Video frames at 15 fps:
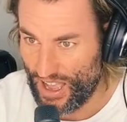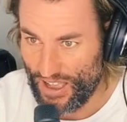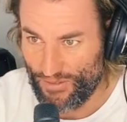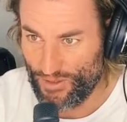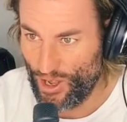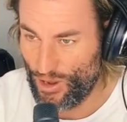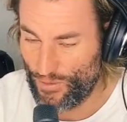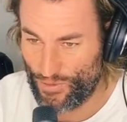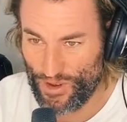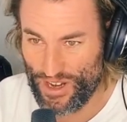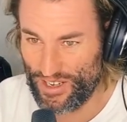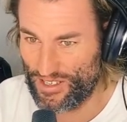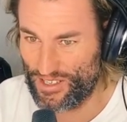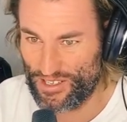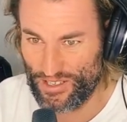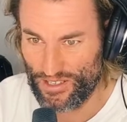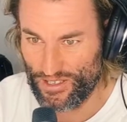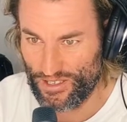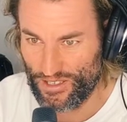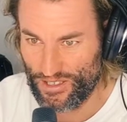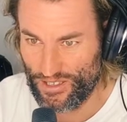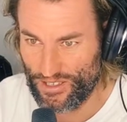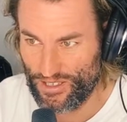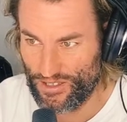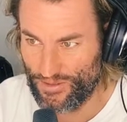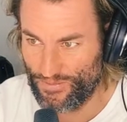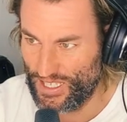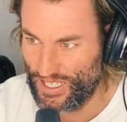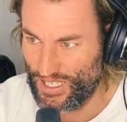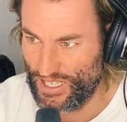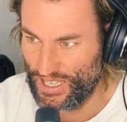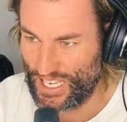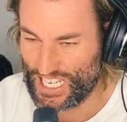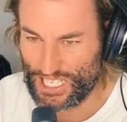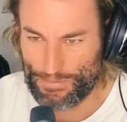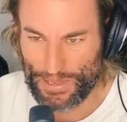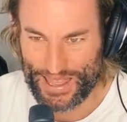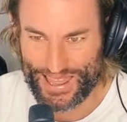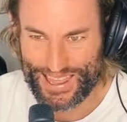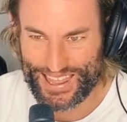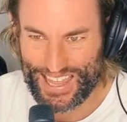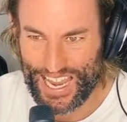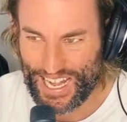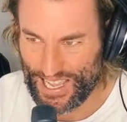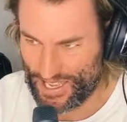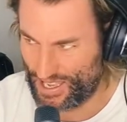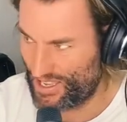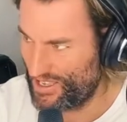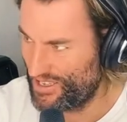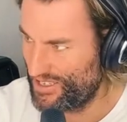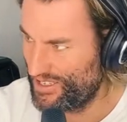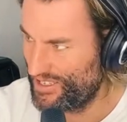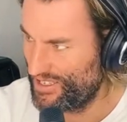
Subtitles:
Have No Friends. Like, it's pathetic.